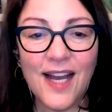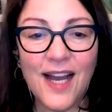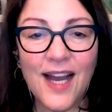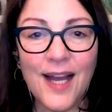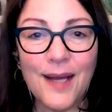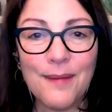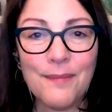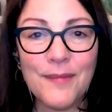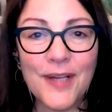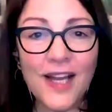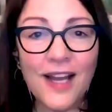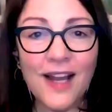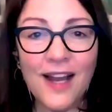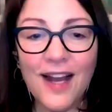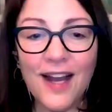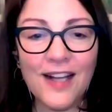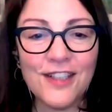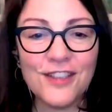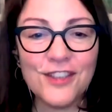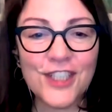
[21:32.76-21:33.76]
Um,
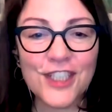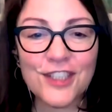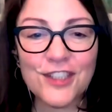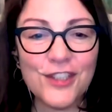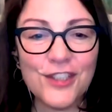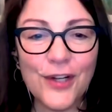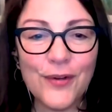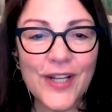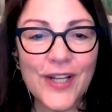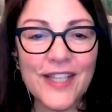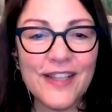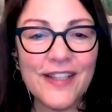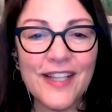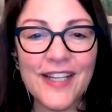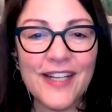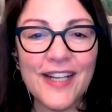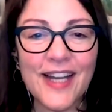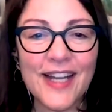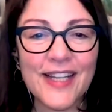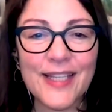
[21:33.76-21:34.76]
just knowing
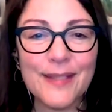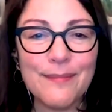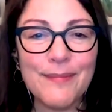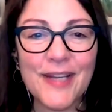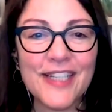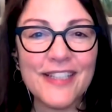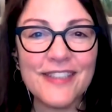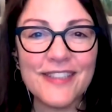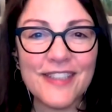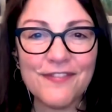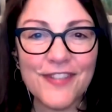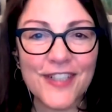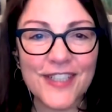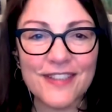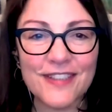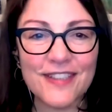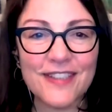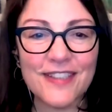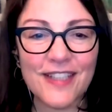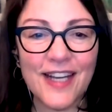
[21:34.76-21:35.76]
that I can make a
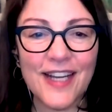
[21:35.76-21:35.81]
difference.